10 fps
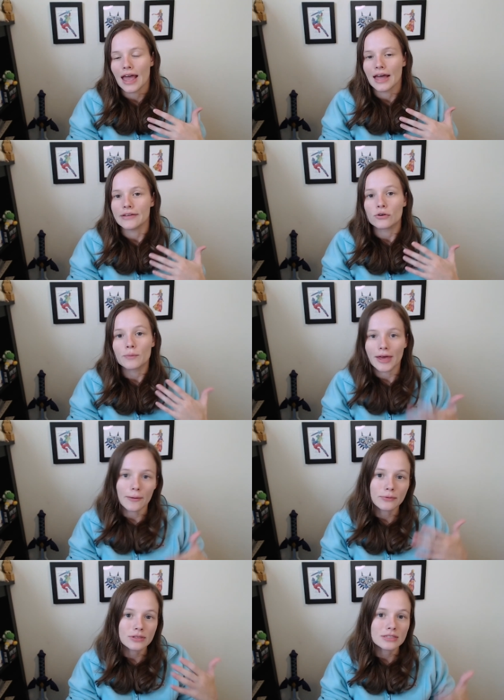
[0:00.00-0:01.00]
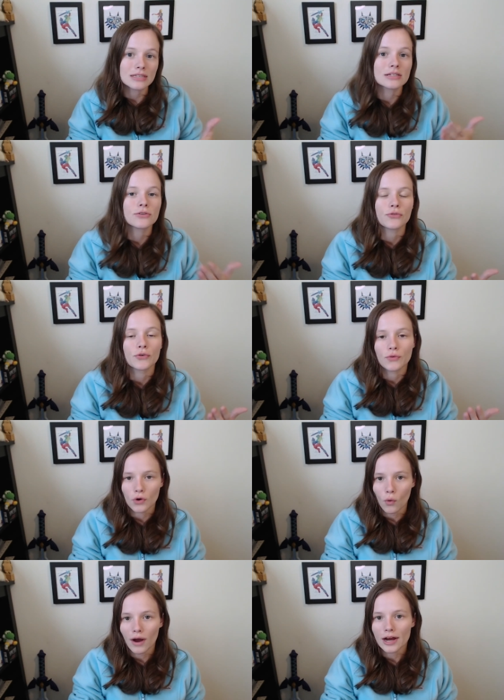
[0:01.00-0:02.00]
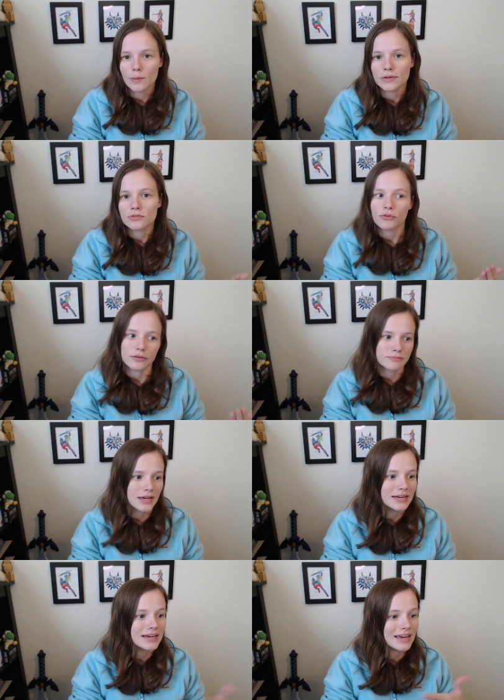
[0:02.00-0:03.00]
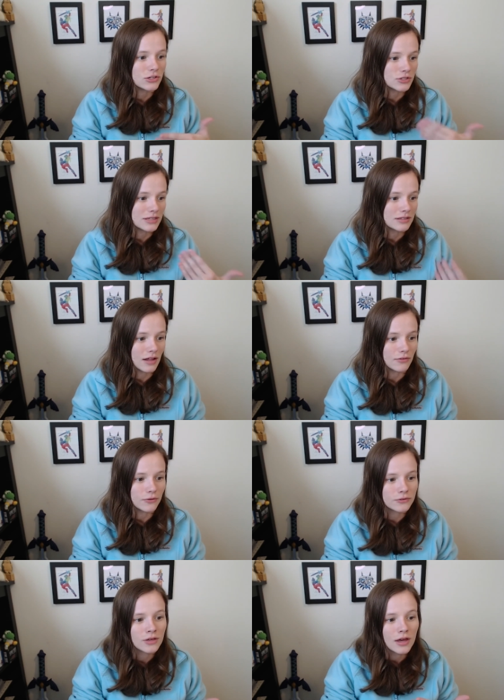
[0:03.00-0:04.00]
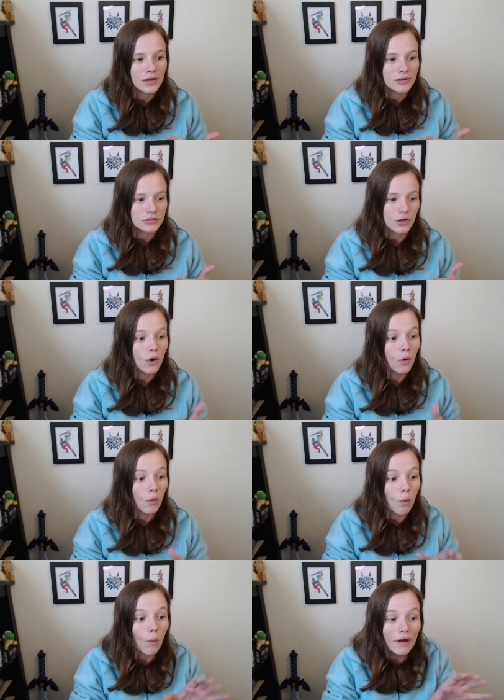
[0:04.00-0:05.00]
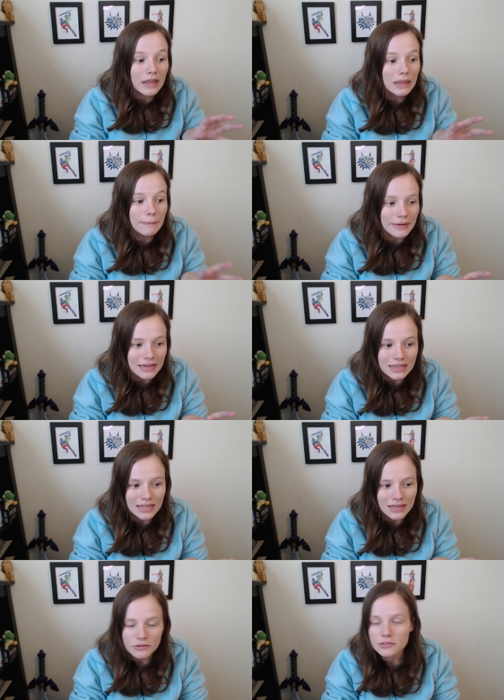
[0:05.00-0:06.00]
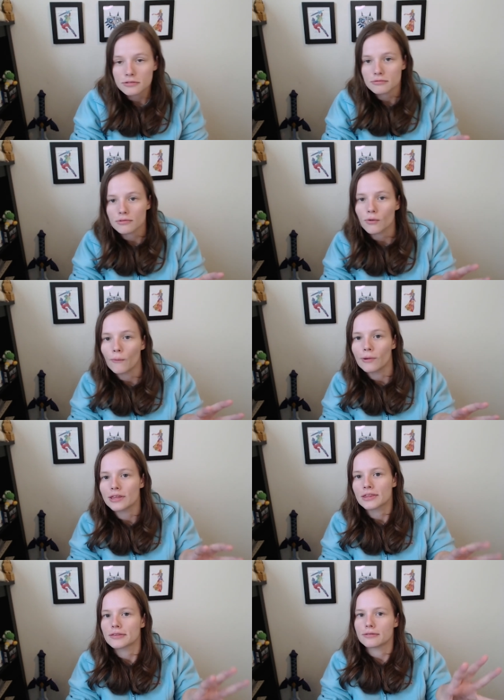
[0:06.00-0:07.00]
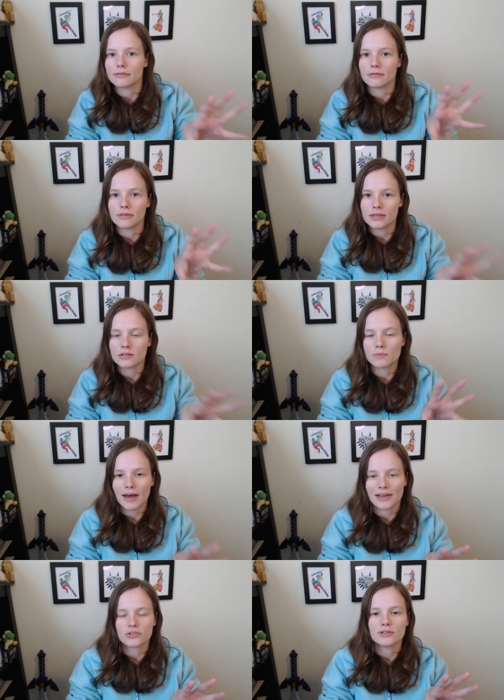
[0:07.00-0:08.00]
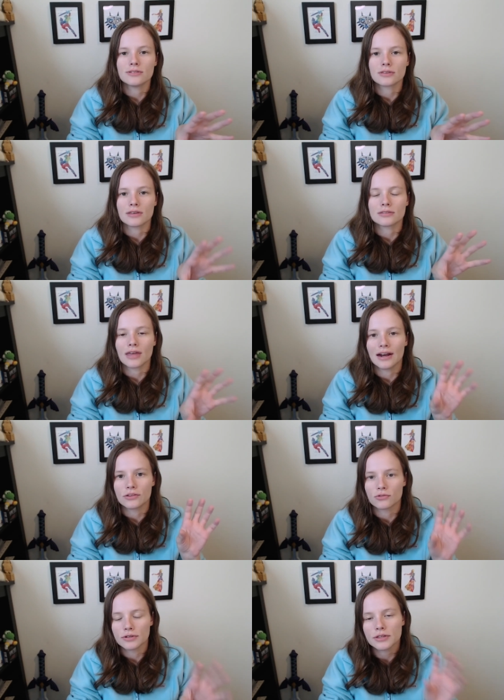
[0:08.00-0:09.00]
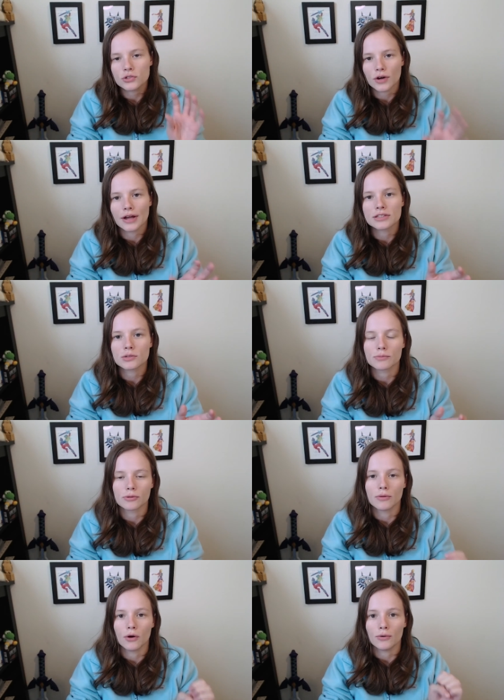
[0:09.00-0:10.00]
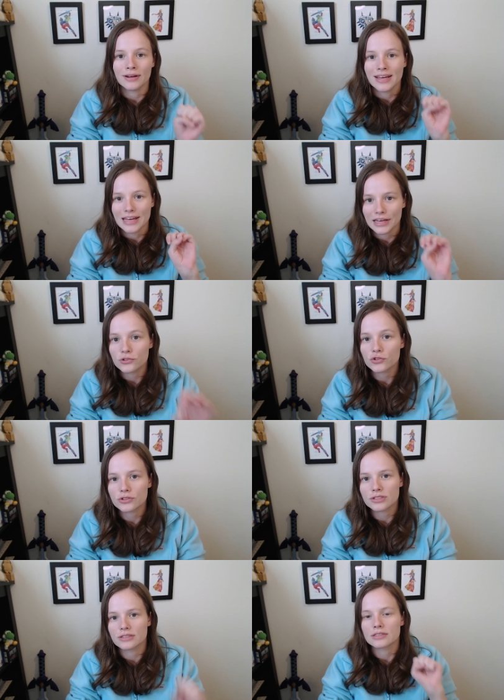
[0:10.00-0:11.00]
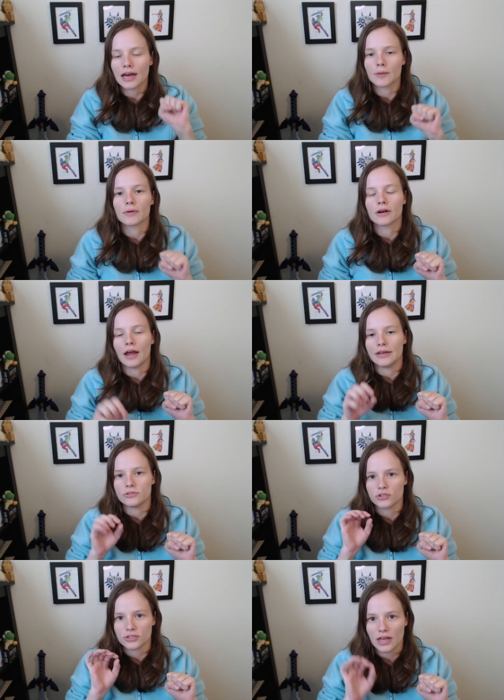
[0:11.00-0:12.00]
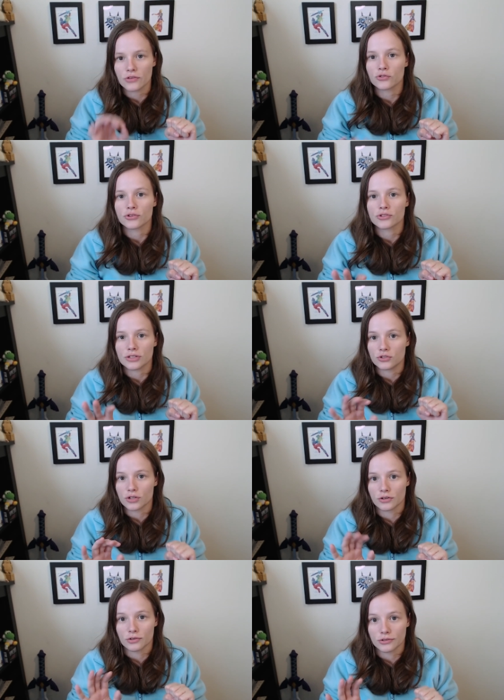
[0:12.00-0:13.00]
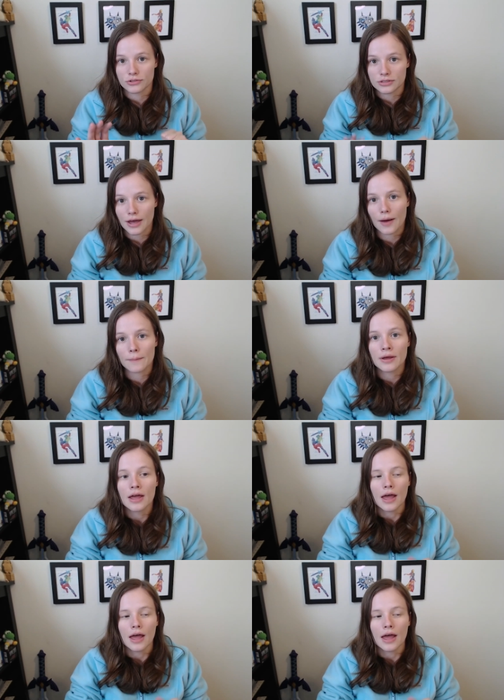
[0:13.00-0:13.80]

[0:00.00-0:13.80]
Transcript: and you'll be able to see the different requirements for obtaining each of these levels. So one of the big things with these badges is that it's really trying to promote interest in cyber and just interest in general STEM.